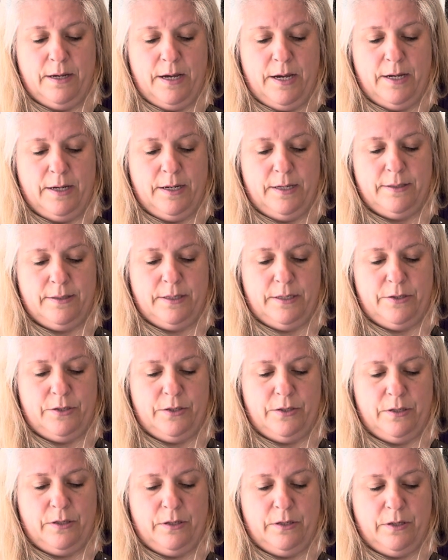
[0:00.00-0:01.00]
I guess I
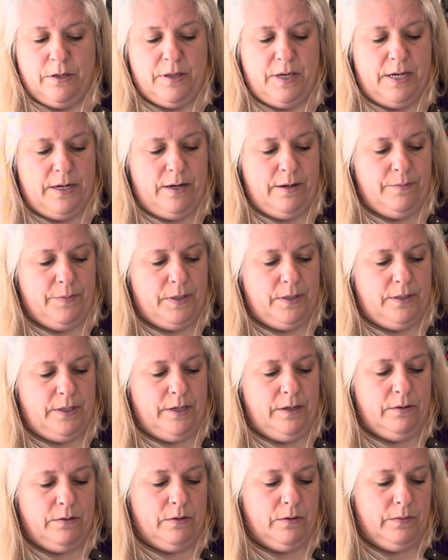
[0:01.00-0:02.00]
should have looked that up because
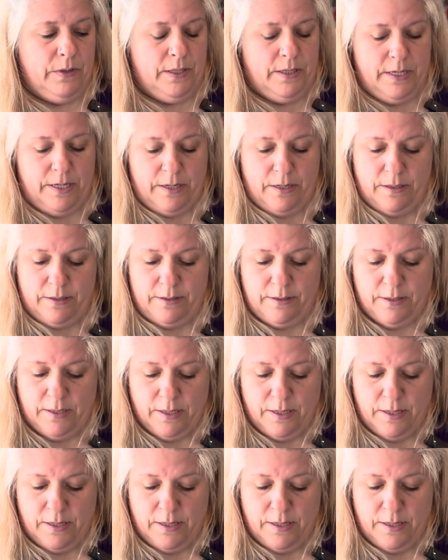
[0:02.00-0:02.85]
I don't know what that is.